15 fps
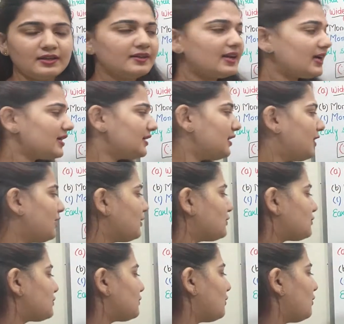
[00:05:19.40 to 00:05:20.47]
right?
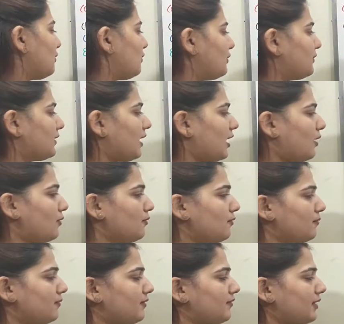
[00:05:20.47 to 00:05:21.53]
So now
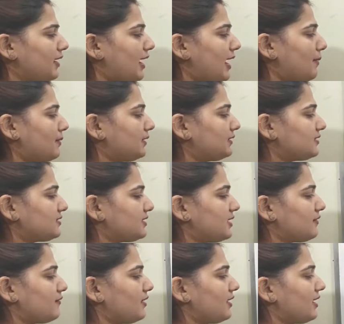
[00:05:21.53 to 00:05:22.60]
we were having the
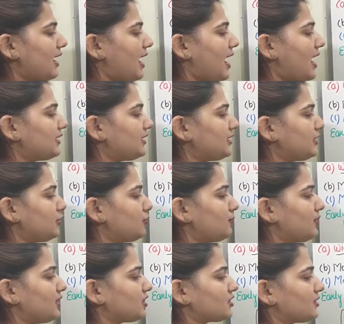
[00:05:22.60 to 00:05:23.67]
severe
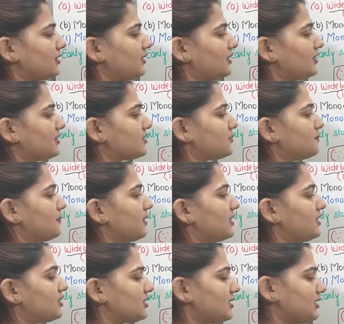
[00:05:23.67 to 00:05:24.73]
attenuation and the
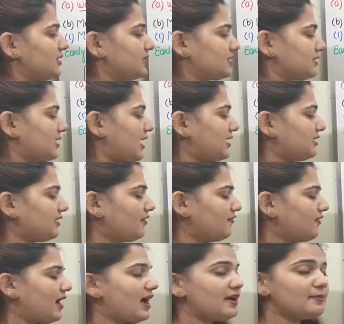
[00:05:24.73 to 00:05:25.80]
dispersion inside the
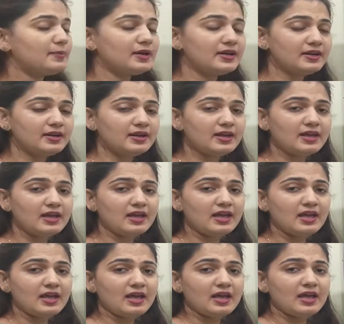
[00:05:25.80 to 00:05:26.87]
fiber,
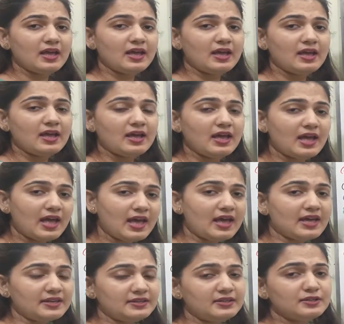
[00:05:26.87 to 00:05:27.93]

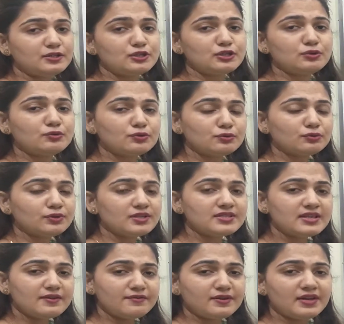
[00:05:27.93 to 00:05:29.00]
and due to the
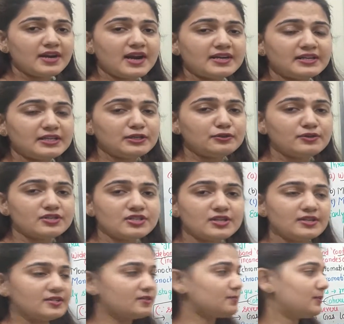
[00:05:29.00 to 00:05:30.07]
severe attenuation
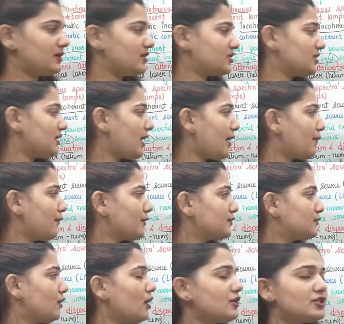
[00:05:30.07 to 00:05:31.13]
and dispersion, I was
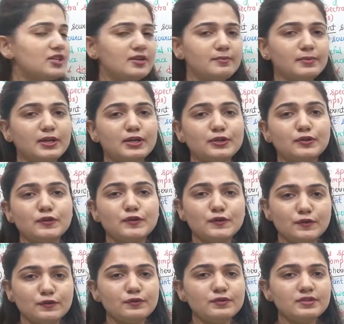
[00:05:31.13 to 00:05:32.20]
not able to
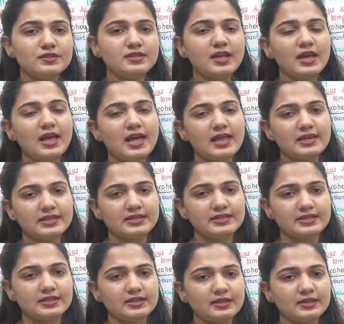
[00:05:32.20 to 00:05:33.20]
use the LED.